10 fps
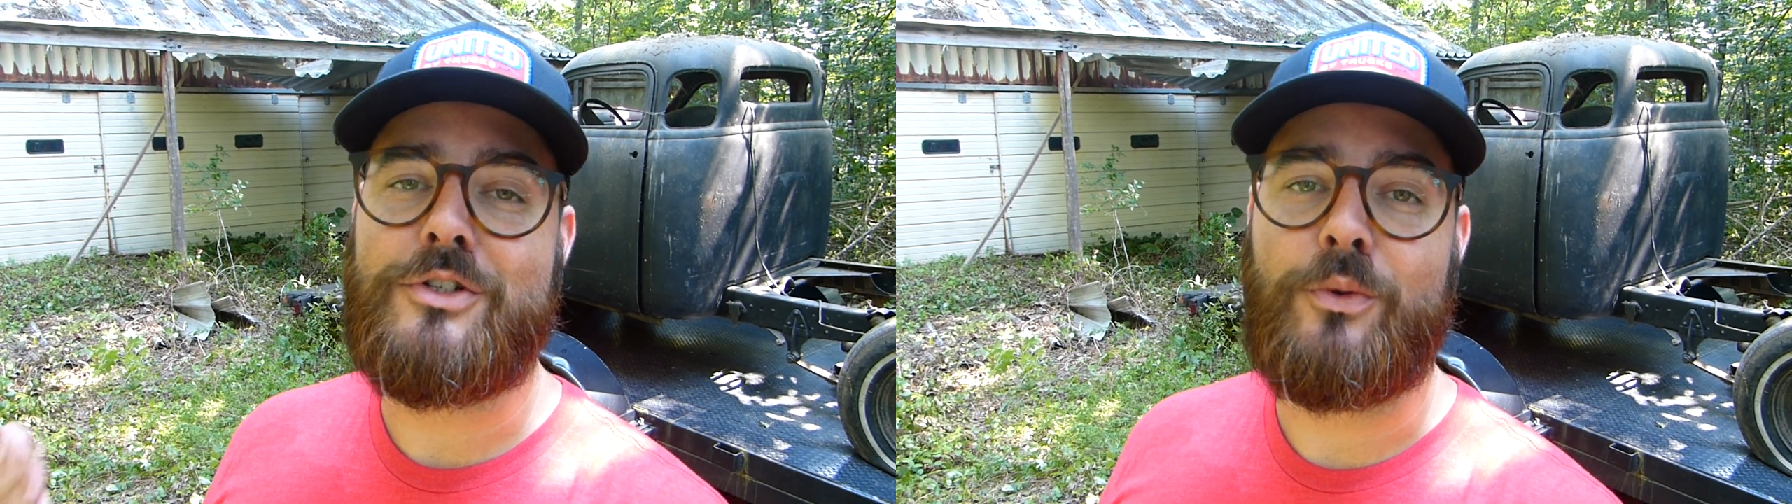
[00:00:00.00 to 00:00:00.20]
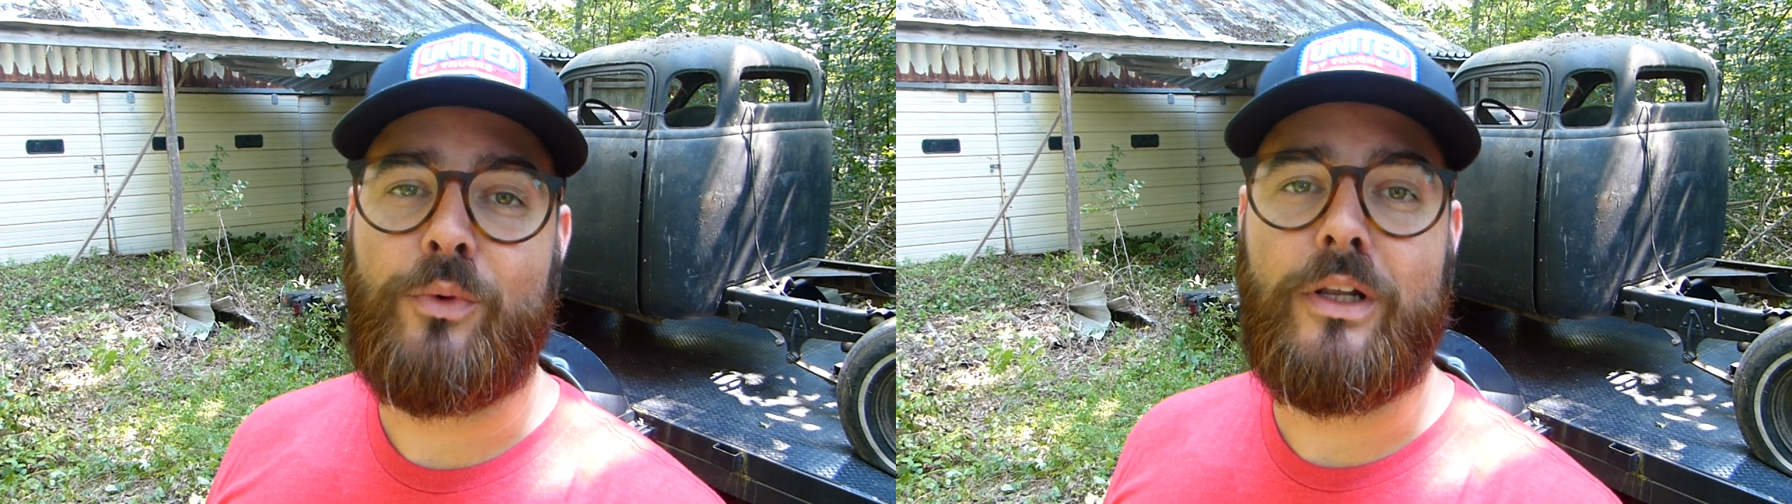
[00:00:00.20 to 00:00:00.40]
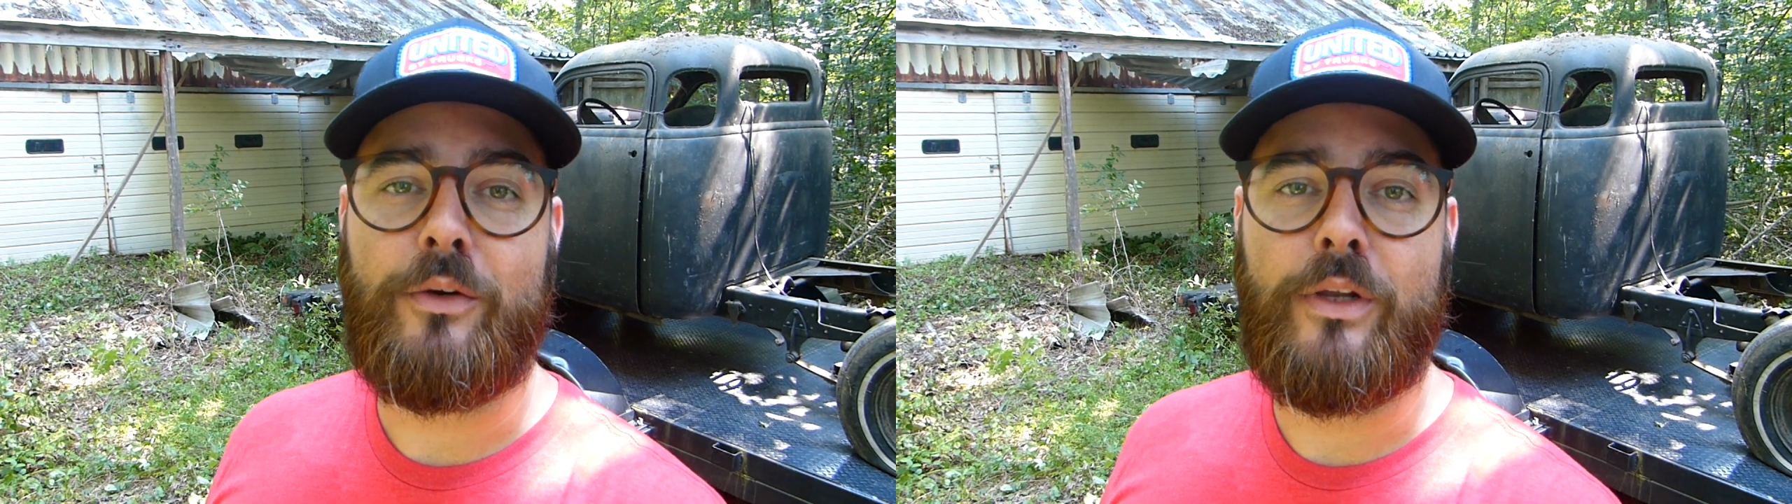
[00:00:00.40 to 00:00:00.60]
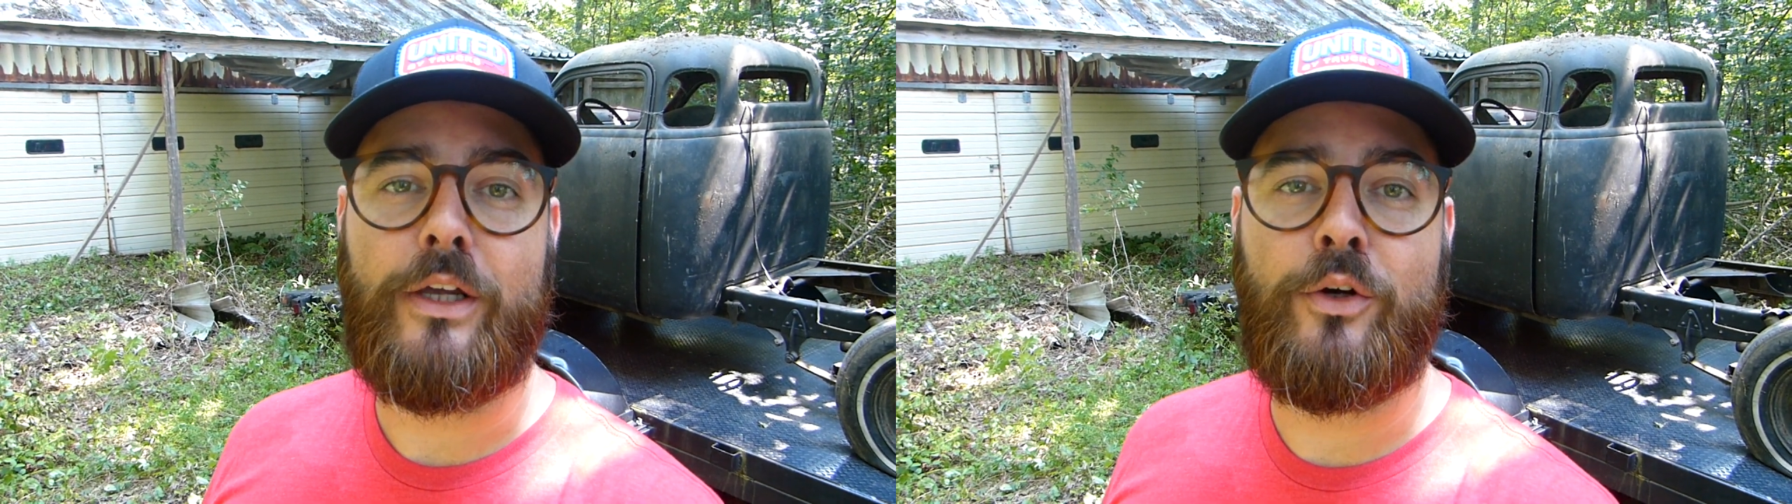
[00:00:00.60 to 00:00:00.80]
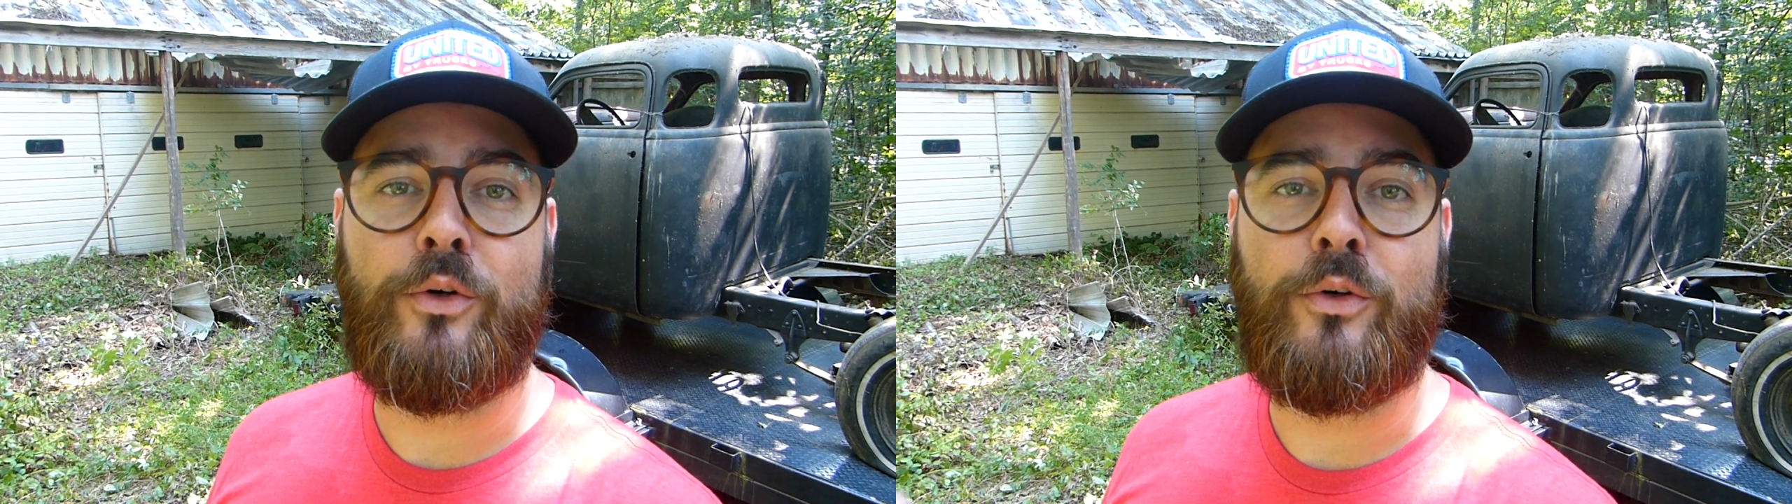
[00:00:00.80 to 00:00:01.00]
Just a really, really
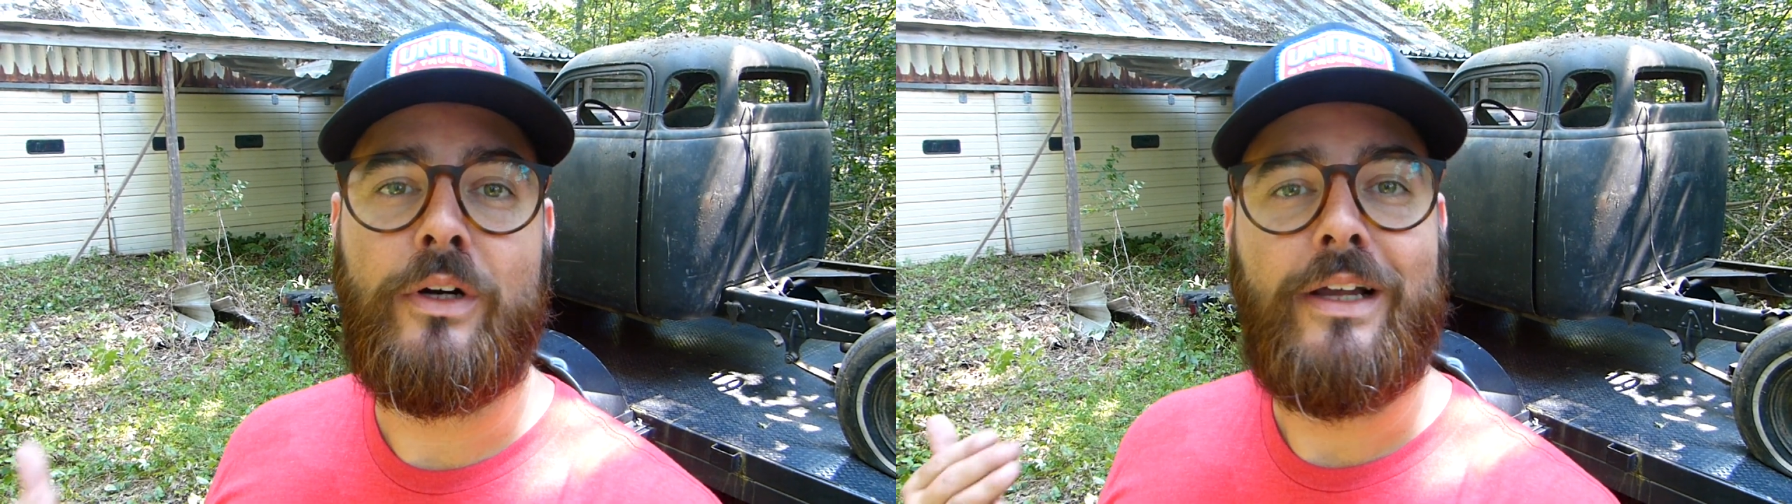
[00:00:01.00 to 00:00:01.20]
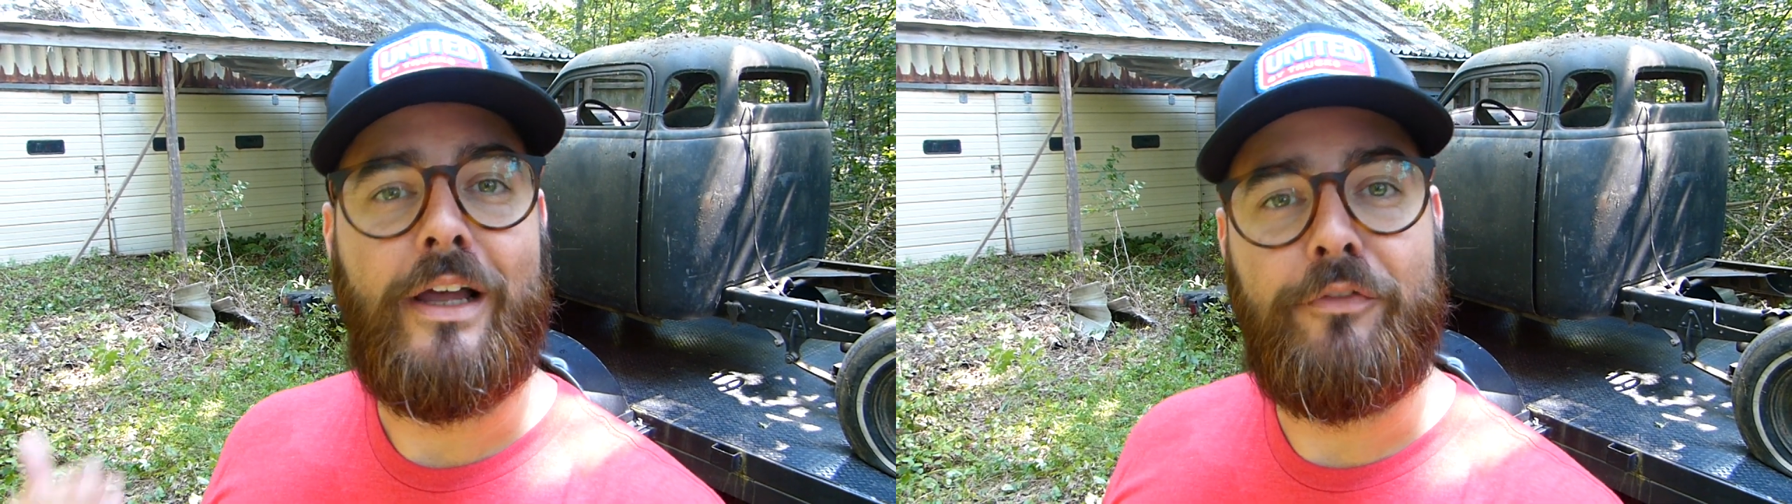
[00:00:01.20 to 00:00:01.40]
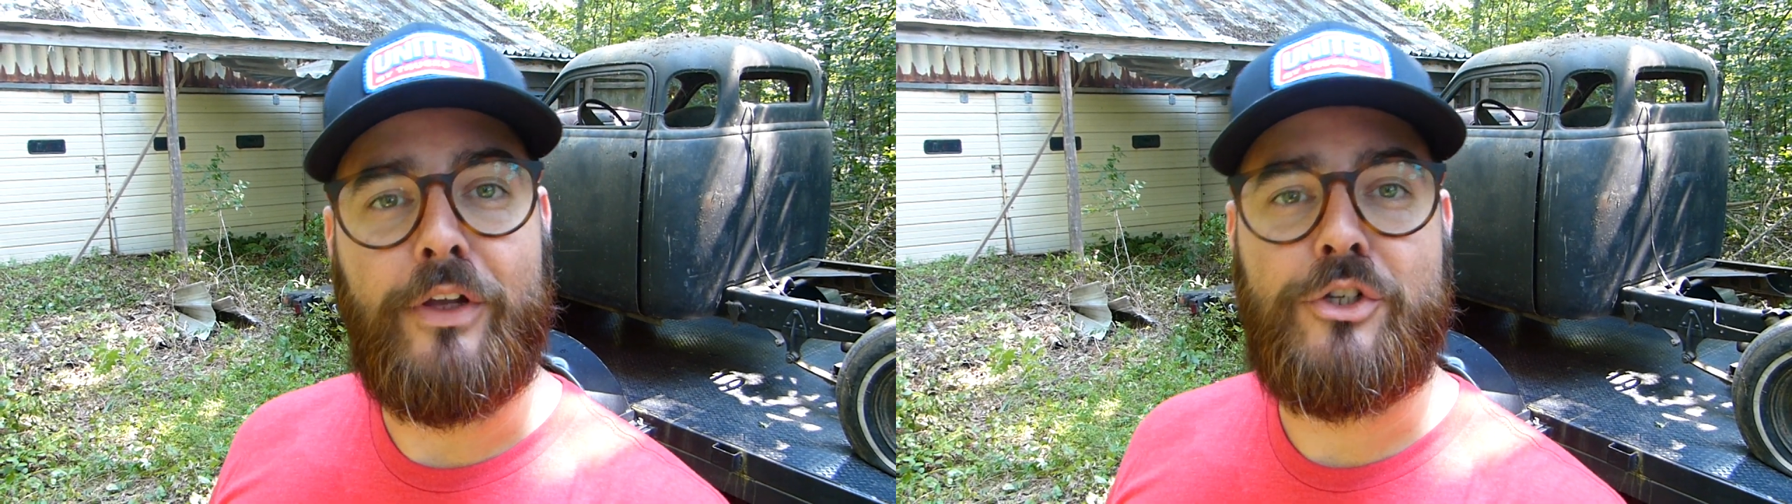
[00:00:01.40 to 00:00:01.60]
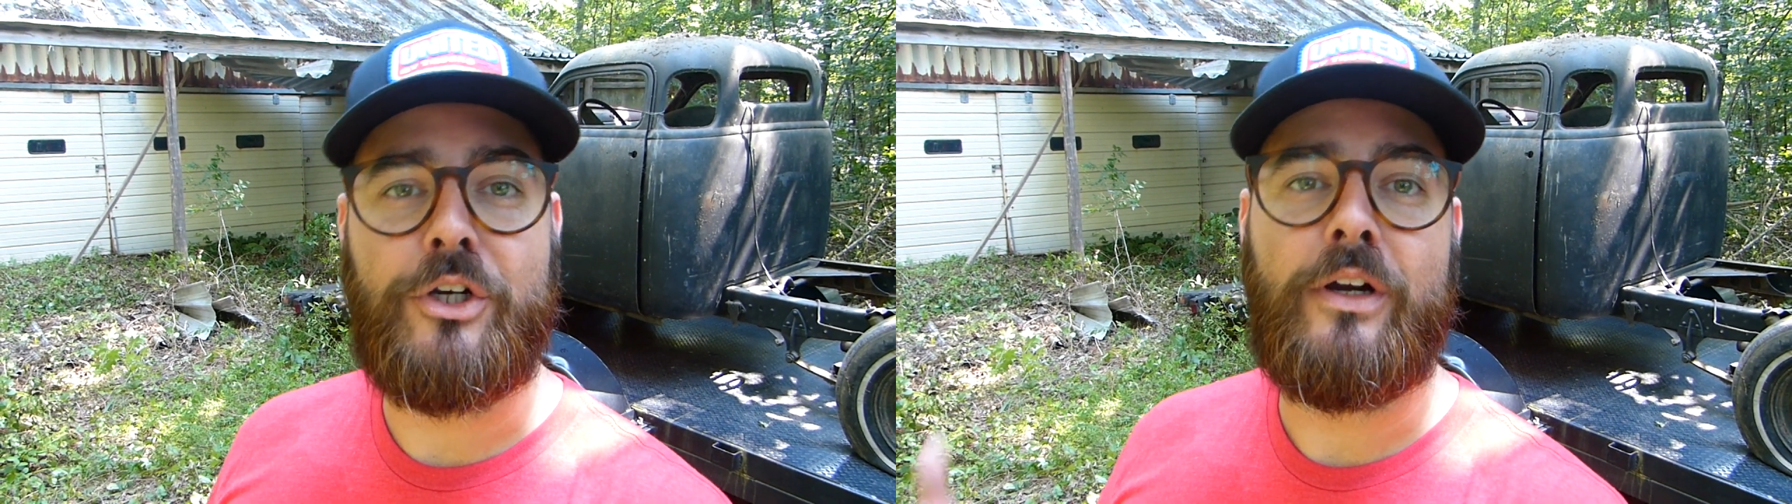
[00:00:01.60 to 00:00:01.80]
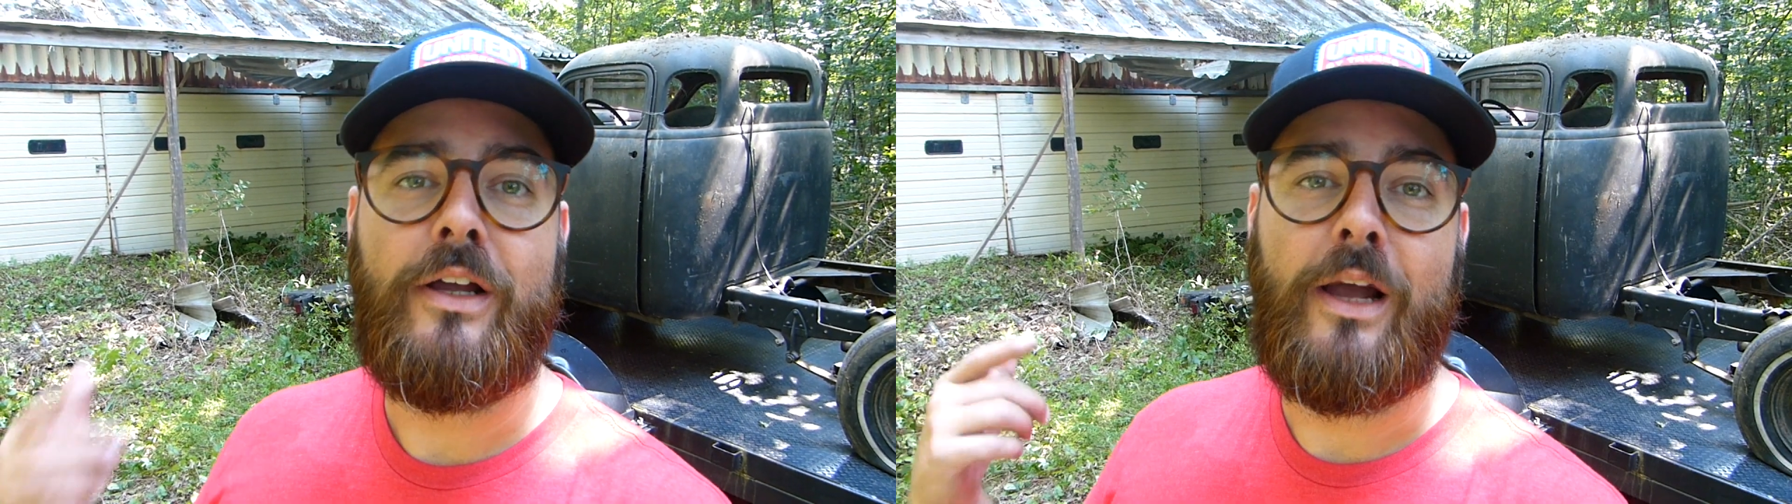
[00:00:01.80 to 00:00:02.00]
cool adventure,